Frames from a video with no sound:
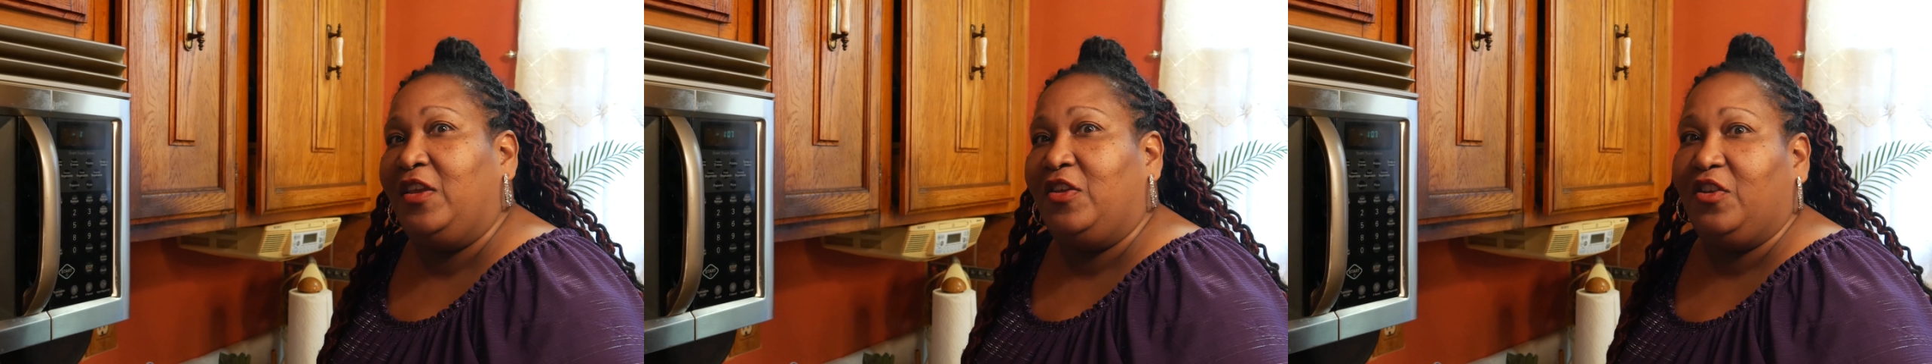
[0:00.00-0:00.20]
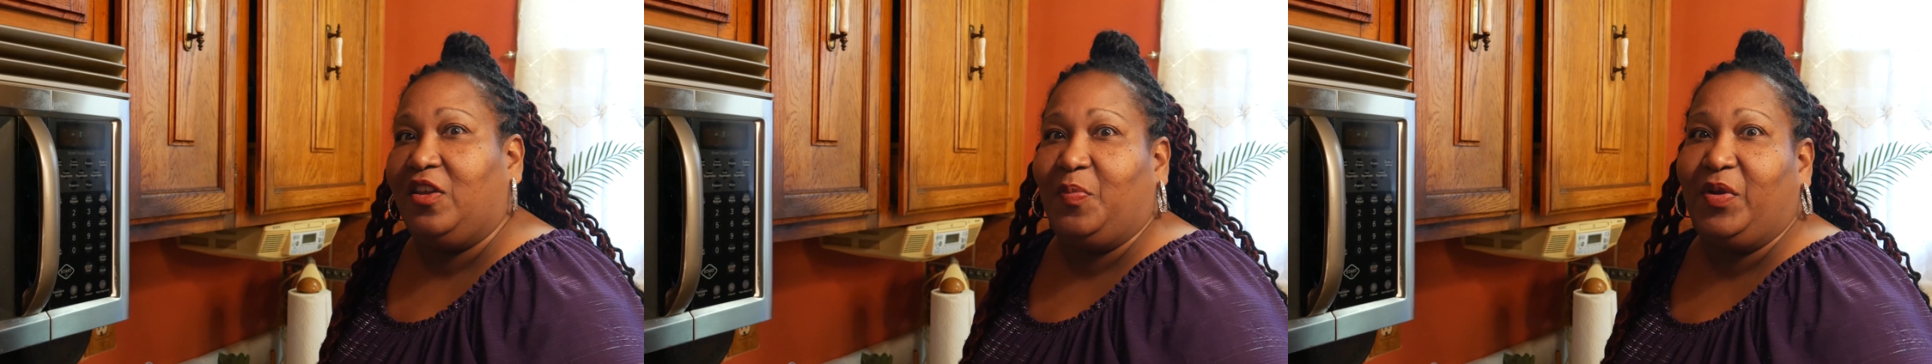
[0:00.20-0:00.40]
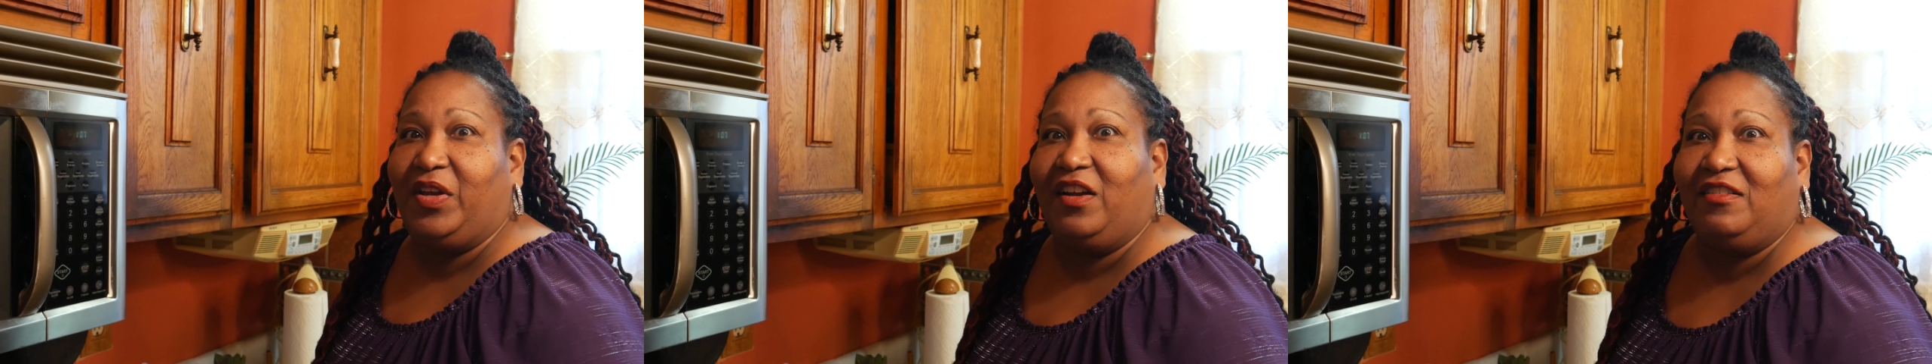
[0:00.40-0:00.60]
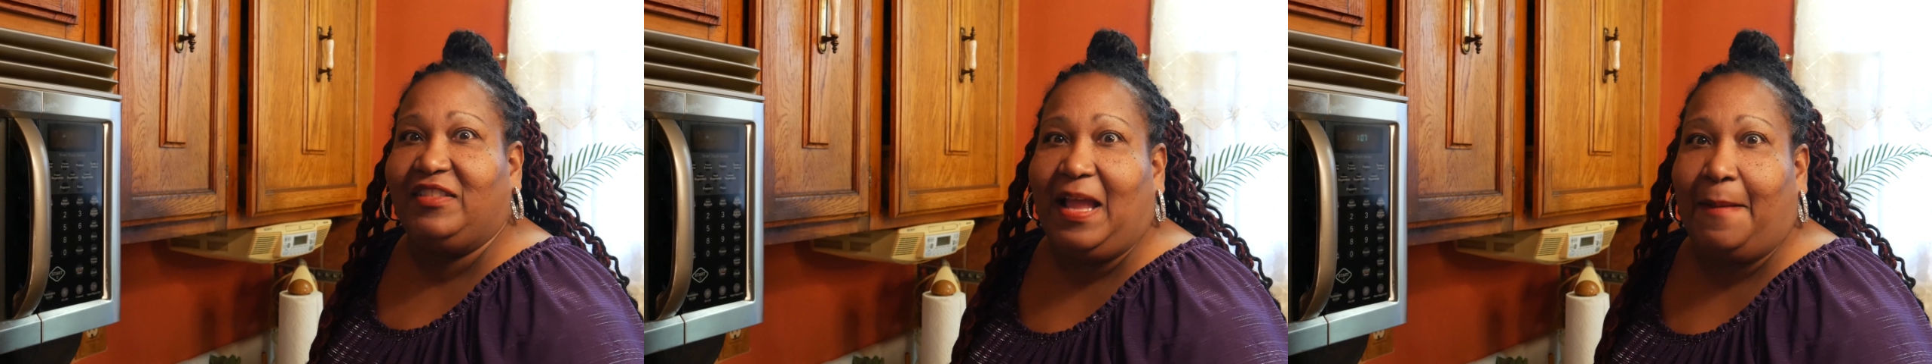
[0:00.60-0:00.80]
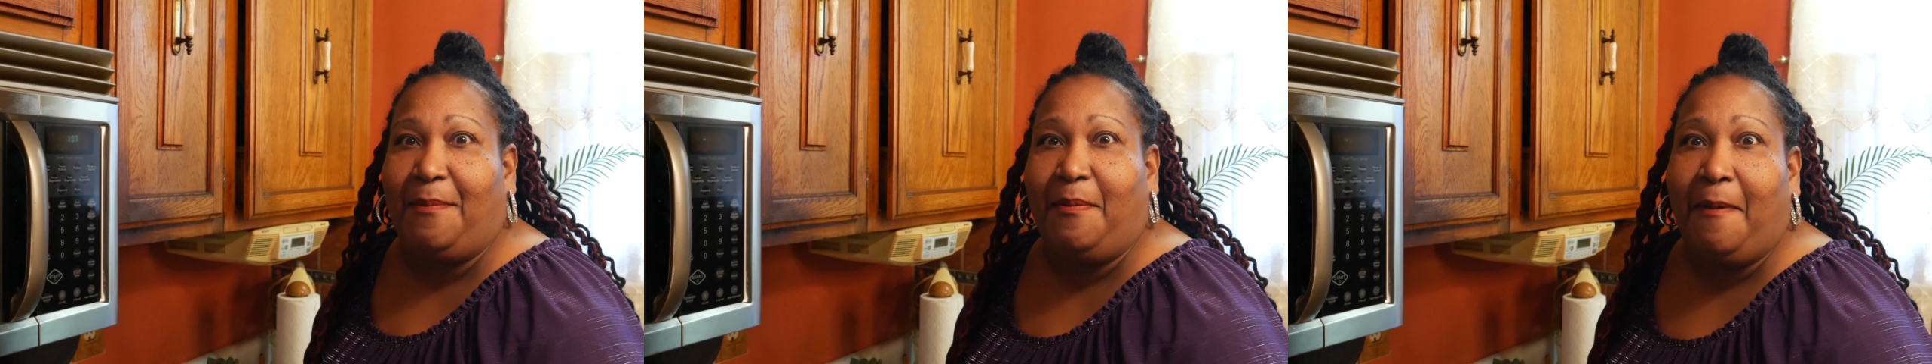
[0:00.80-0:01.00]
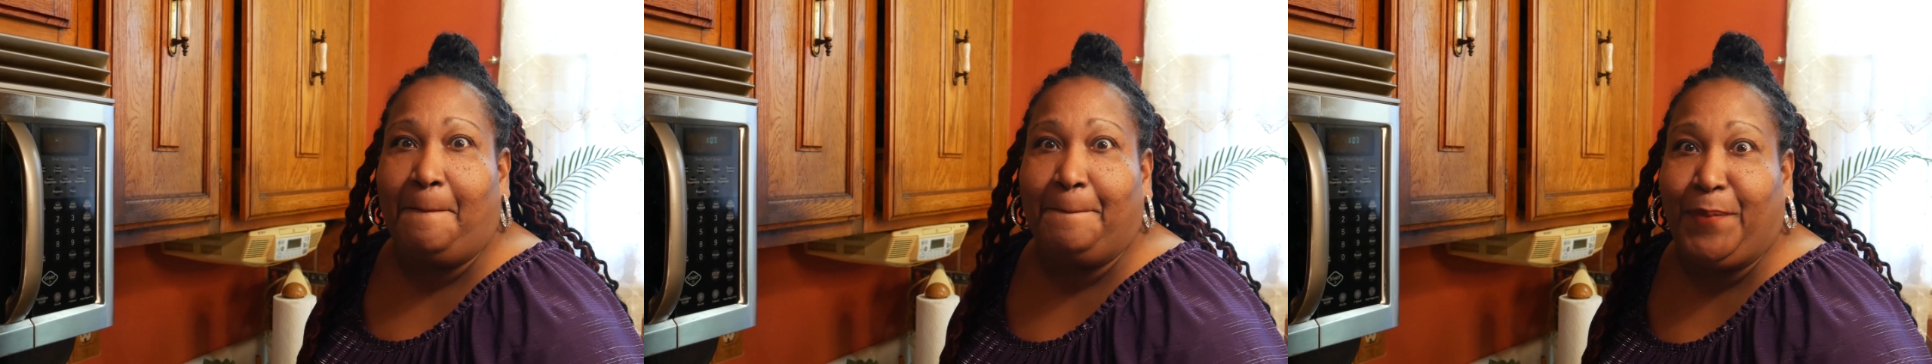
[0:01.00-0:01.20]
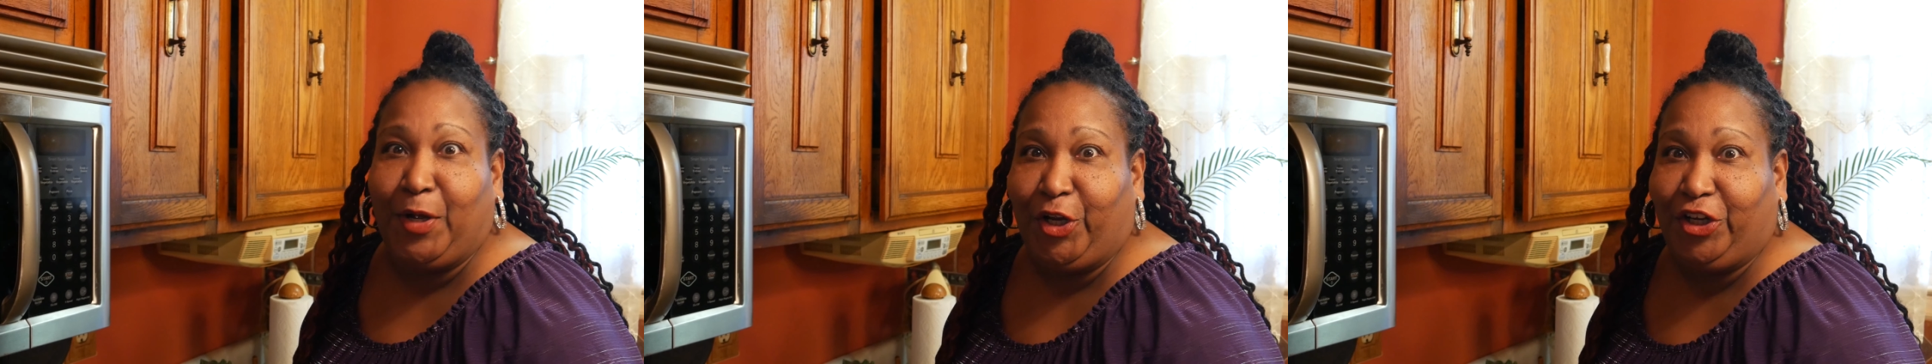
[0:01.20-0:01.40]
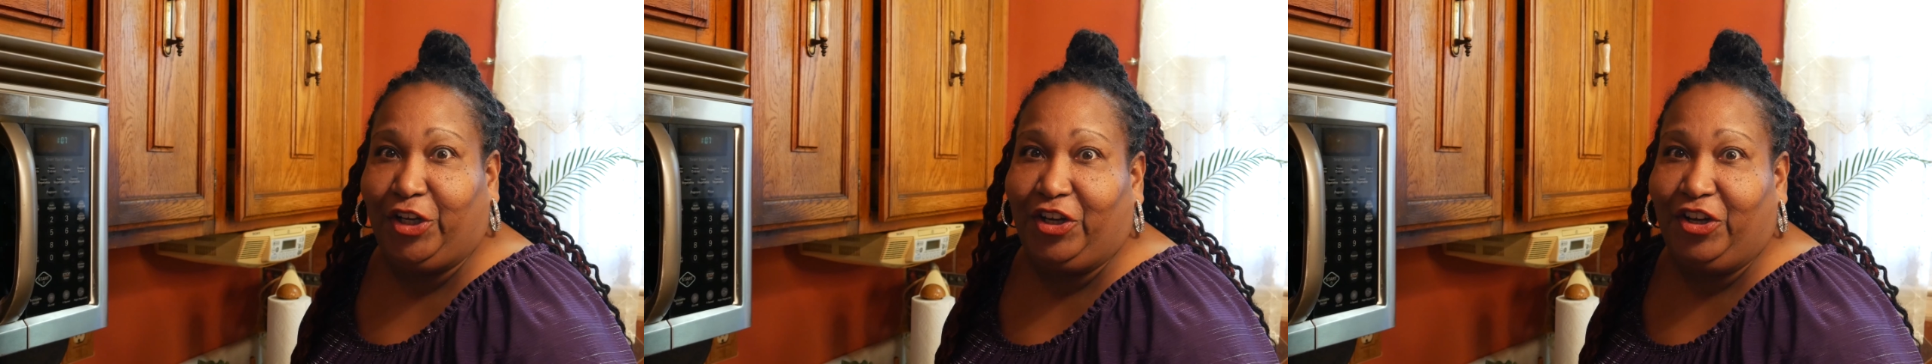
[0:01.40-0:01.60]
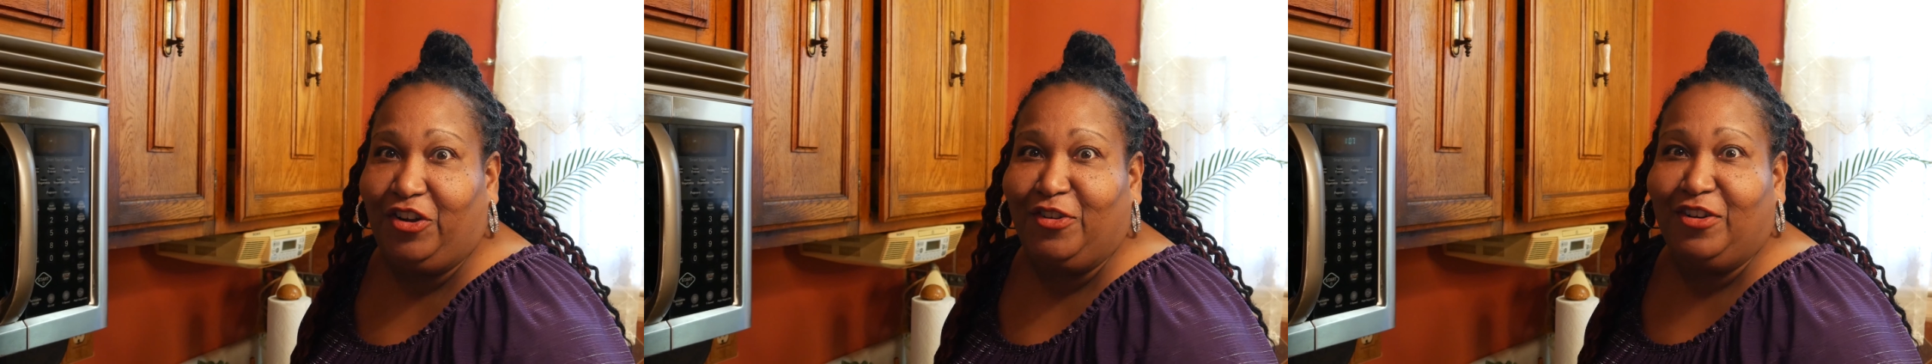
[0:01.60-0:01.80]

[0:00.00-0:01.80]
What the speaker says: You can put it on top of a burger